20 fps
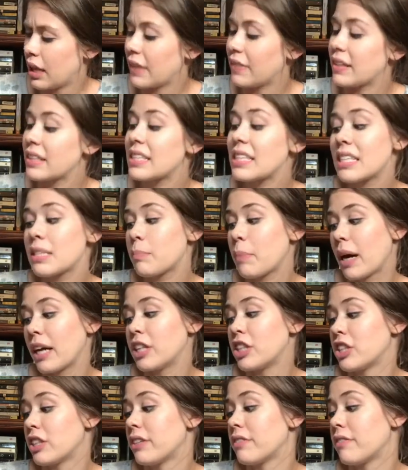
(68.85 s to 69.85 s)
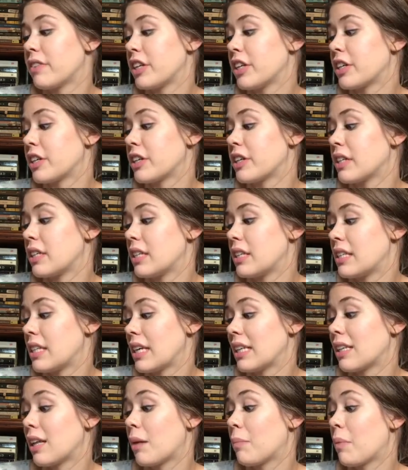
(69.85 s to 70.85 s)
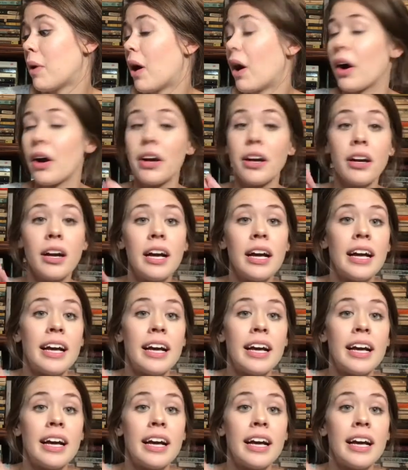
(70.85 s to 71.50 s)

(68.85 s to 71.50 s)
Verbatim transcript: And this is by Genevieve de la Mare.